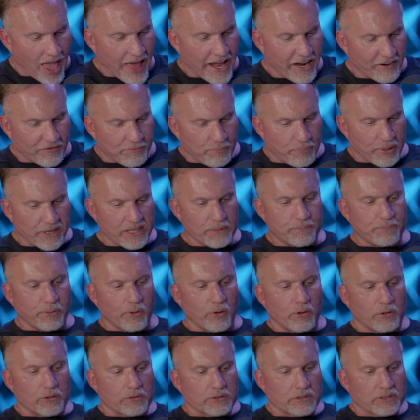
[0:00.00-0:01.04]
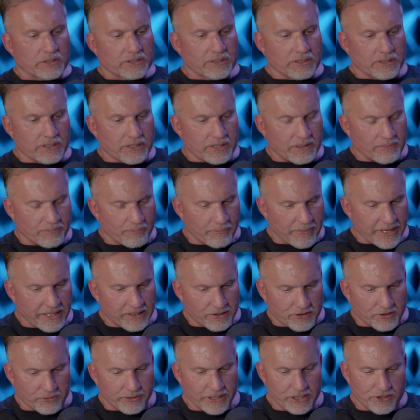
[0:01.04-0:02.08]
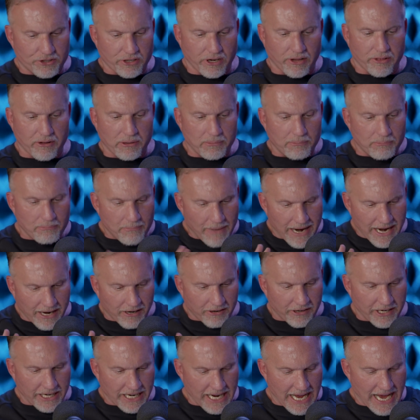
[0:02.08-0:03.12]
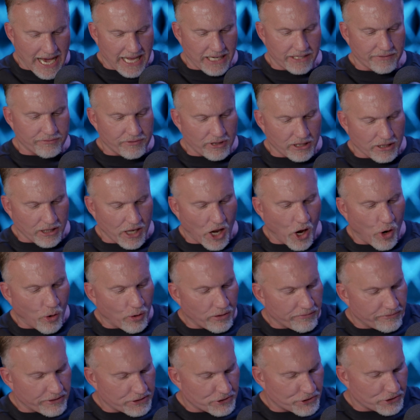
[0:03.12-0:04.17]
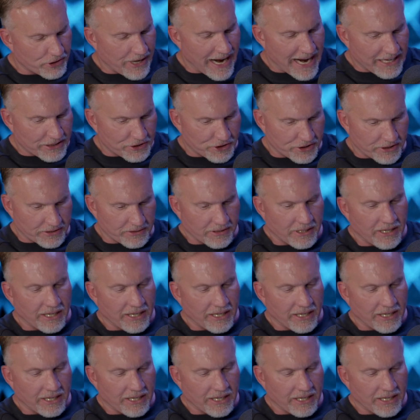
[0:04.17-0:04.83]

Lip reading: If people commit to each other, marry out of the law of attraction.